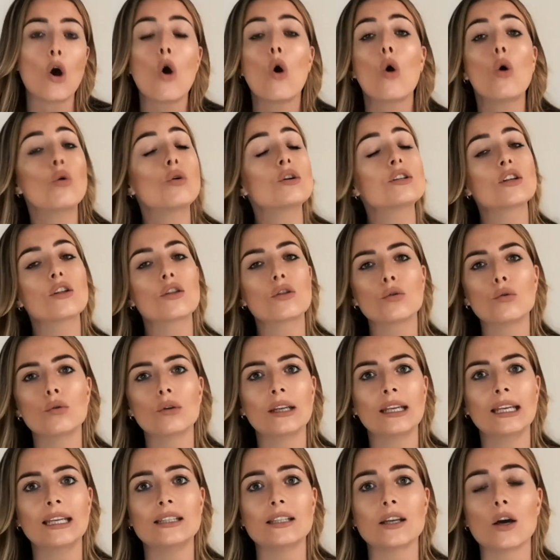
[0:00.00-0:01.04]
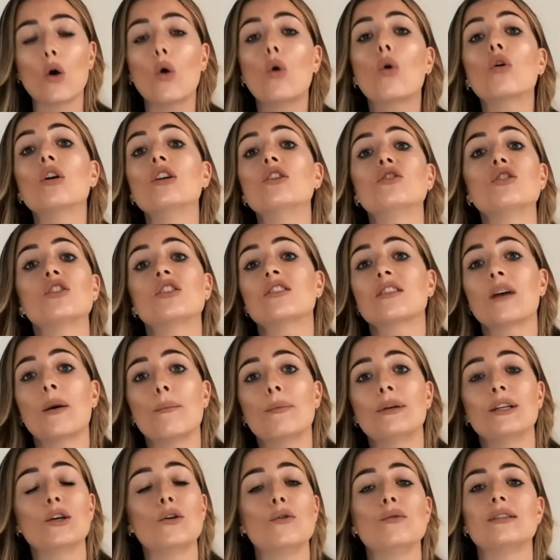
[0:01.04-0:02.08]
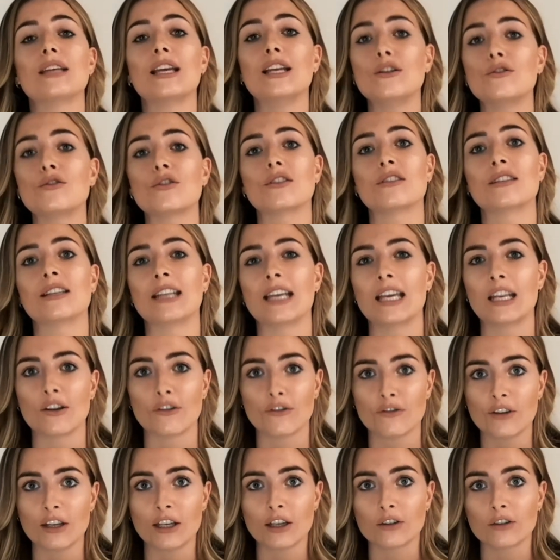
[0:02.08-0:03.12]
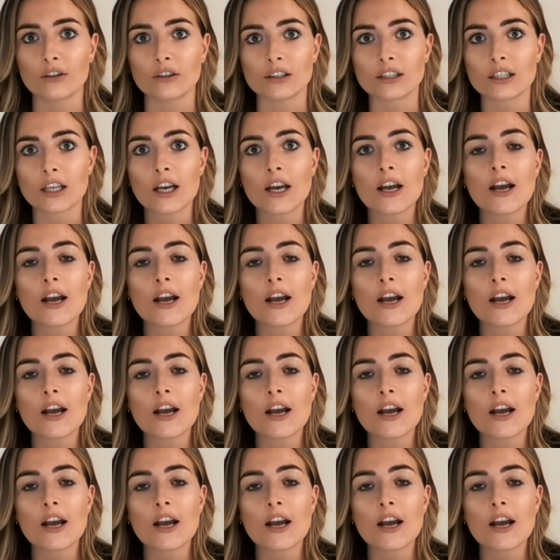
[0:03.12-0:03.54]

or as a thought leader or as just somebody who's interested in a field.